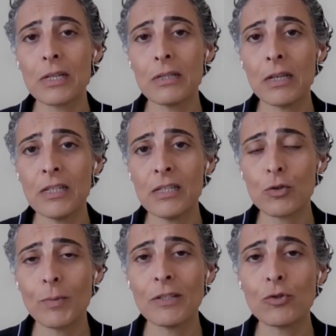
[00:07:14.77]
in the
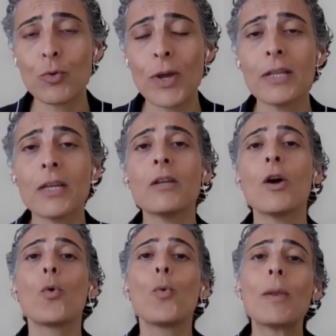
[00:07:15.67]
Eastern
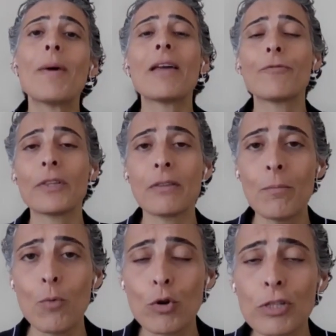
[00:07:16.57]
Mediterranean will benefit the
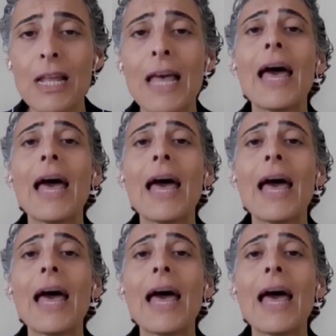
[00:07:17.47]
most.